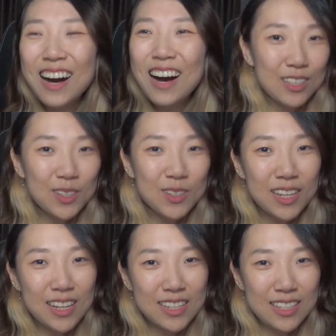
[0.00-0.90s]
So
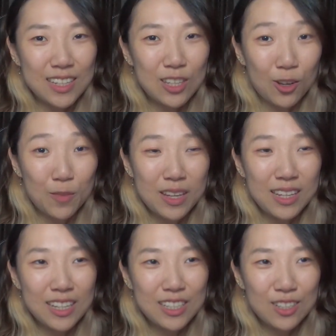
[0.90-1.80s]
today is a
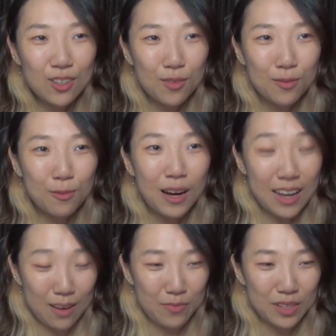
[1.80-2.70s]
documentation of what
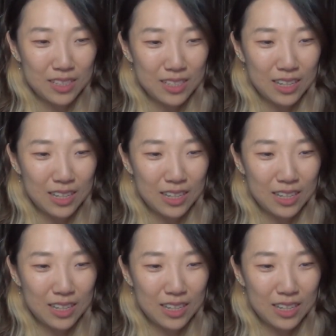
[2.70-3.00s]
happened.